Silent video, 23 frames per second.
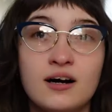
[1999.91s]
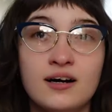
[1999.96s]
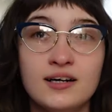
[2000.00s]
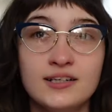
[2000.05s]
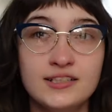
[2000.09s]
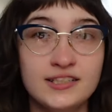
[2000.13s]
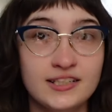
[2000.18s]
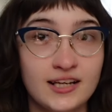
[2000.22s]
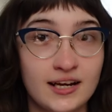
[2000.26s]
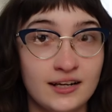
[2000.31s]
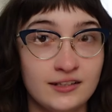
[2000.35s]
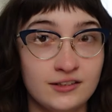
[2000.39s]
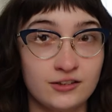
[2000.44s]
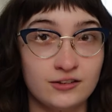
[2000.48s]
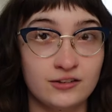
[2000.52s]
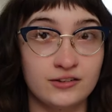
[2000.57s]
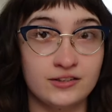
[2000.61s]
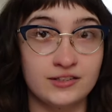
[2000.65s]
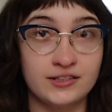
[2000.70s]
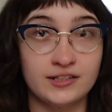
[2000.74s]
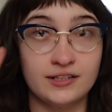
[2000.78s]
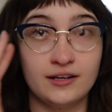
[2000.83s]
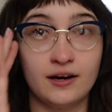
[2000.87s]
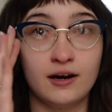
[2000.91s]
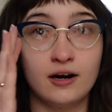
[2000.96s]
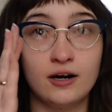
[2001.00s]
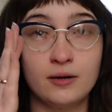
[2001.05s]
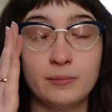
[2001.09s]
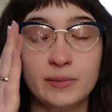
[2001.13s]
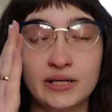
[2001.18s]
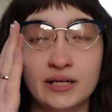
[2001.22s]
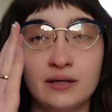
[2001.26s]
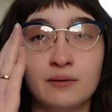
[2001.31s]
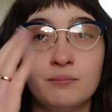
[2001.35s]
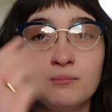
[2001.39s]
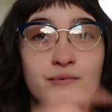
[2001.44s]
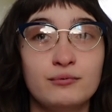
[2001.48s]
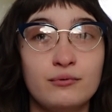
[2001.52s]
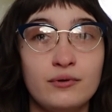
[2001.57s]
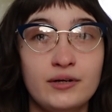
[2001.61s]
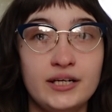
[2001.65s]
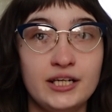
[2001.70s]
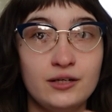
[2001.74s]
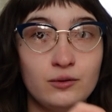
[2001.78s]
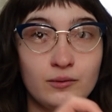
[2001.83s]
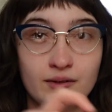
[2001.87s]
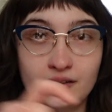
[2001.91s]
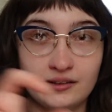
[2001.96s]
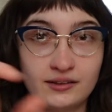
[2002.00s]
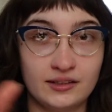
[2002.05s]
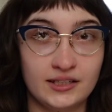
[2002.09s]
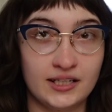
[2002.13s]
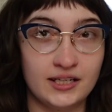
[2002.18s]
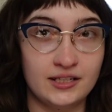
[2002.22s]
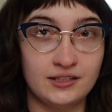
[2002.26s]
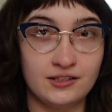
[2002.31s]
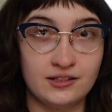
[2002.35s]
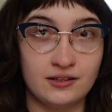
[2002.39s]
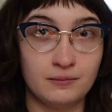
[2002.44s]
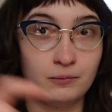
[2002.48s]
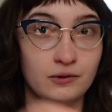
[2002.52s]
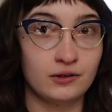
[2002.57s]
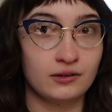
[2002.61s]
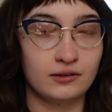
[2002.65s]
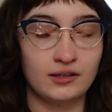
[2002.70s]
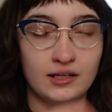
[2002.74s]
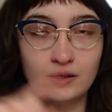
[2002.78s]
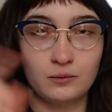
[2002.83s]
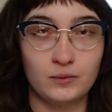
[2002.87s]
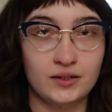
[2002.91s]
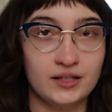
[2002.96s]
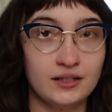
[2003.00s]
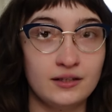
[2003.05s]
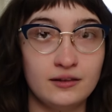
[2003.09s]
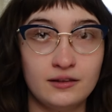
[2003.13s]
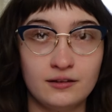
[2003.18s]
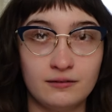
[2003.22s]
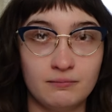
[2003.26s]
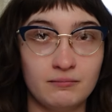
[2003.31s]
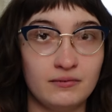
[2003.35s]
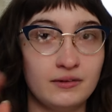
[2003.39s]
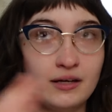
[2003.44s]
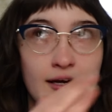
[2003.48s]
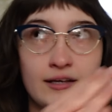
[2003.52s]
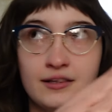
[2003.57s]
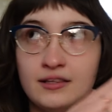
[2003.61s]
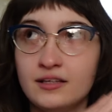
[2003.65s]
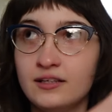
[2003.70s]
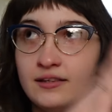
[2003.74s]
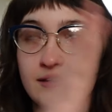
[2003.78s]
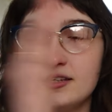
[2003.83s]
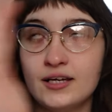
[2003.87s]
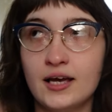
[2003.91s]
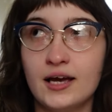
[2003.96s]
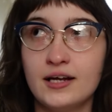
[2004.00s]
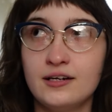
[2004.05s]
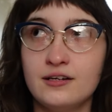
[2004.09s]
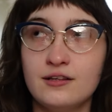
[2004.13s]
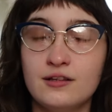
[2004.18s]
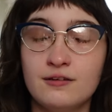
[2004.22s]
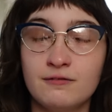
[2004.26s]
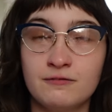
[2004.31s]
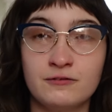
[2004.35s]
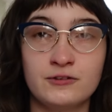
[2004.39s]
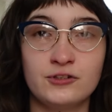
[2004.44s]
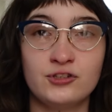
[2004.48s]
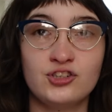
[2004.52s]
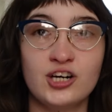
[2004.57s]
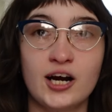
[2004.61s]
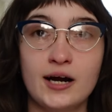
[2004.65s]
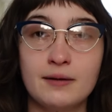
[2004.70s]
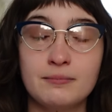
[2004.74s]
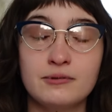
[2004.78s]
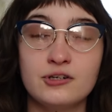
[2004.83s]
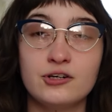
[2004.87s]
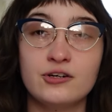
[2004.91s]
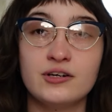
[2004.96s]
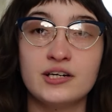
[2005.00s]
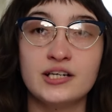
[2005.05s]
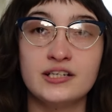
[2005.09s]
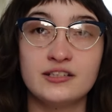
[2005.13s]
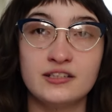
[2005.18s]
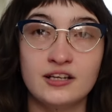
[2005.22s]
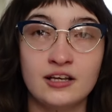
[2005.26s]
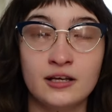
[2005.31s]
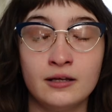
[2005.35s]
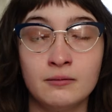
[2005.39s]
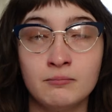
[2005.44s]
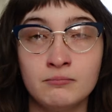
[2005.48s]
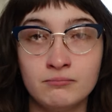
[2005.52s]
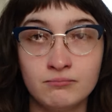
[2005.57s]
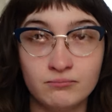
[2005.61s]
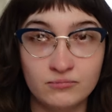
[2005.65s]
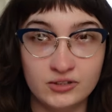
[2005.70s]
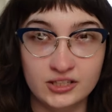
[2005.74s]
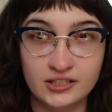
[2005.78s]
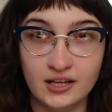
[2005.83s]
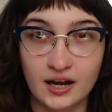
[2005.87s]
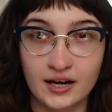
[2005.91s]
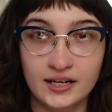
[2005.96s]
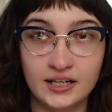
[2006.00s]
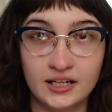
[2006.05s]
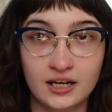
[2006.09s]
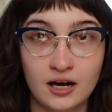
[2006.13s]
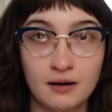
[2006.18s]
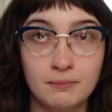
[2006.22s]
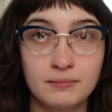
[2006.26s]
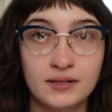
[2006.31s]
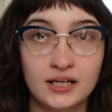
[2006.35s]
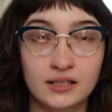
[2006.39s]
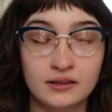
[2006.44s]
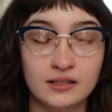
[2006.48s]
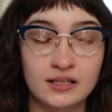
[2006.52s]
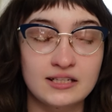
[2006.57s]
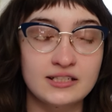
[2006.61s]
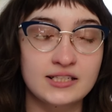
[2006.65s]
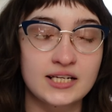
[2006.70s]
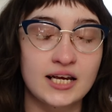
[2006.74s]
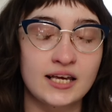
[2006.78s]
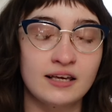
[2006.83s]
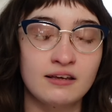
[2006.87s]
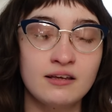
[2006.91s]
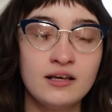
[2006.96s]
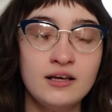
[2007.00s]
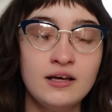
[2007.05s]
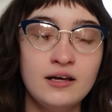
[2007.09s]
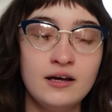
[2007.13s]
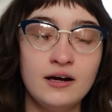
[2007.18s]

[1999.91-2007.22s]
Gaunt enters the army pretty quickly into the book, like within the, I think the end of the first chapter is him signing up and enlisting.